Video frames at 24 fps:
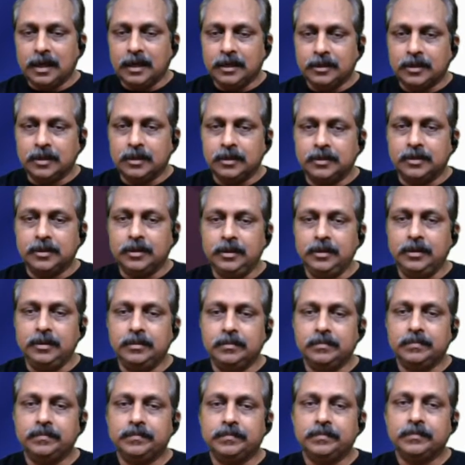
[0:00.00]
SSC.
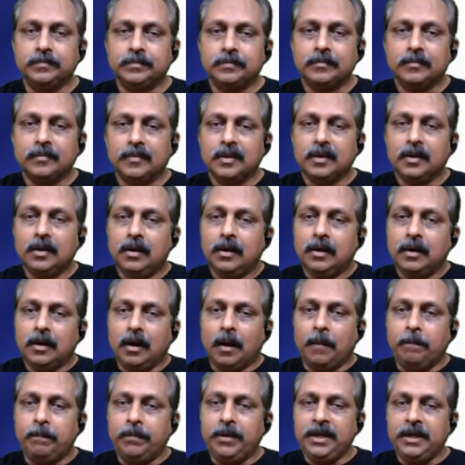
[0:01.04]

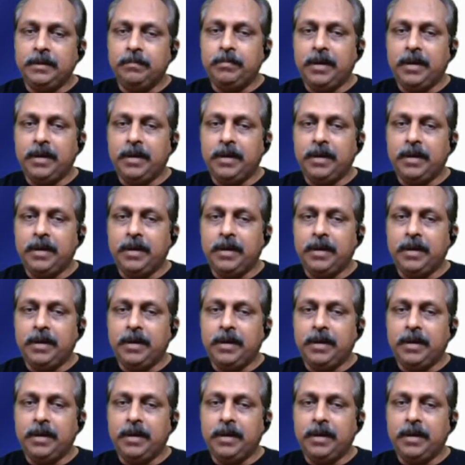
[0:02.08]
Complete